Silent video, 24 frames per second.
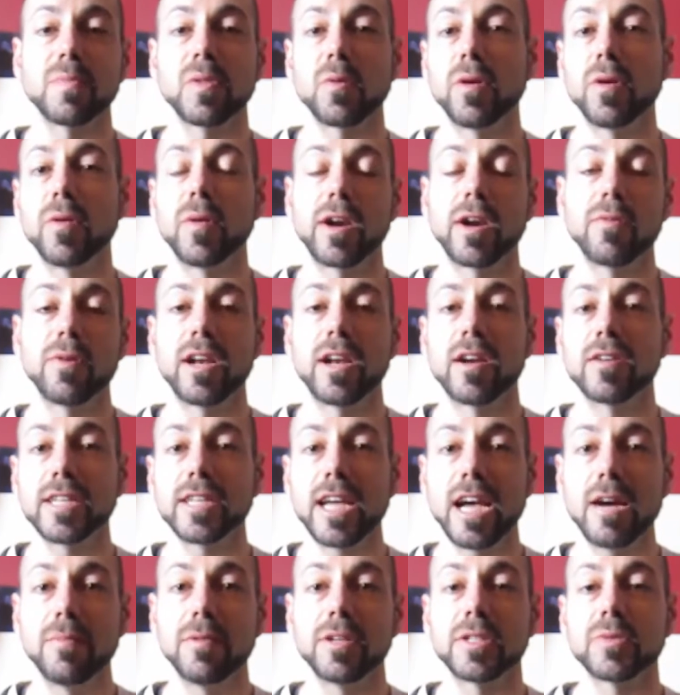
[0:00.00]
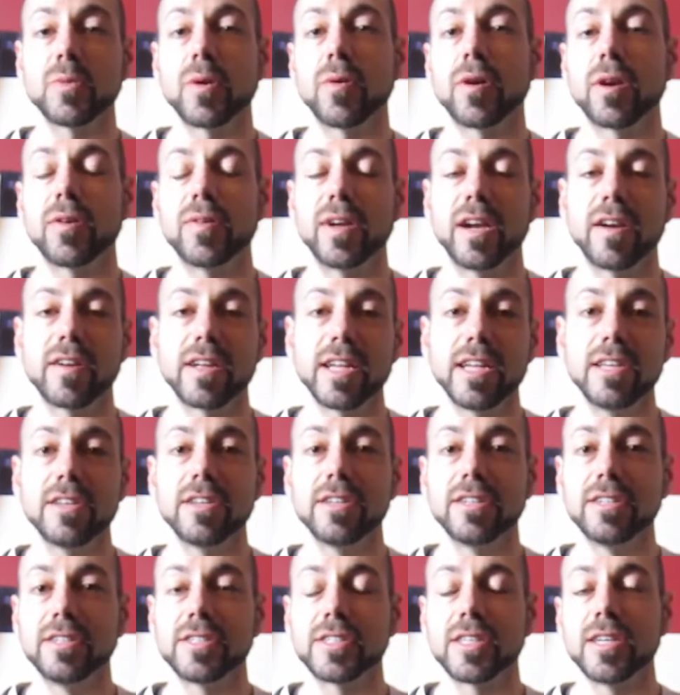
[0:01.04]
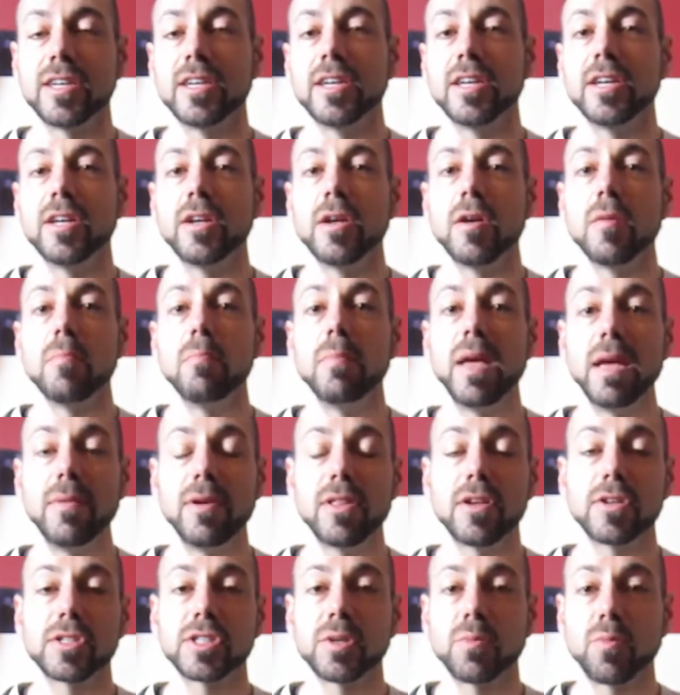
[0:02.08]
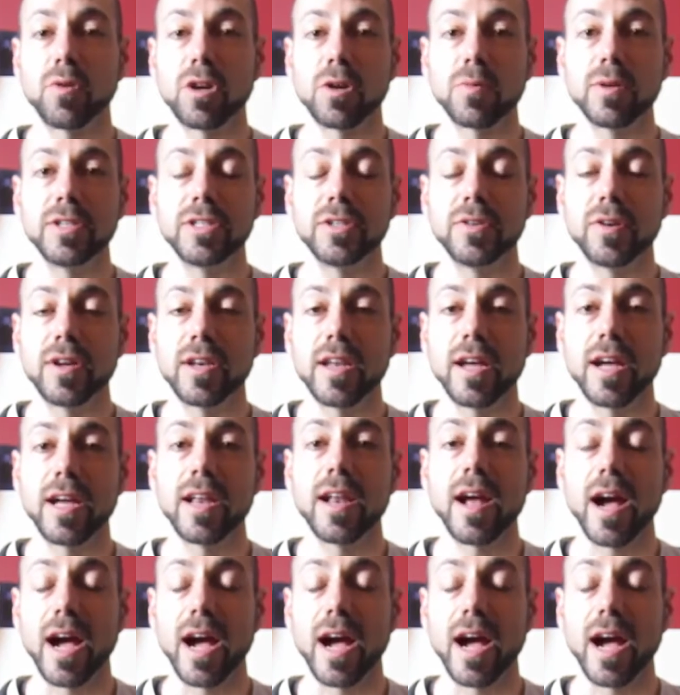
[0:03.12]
We want to read our tablets, we want to read our Kindles. Maybe there's some work we do at night.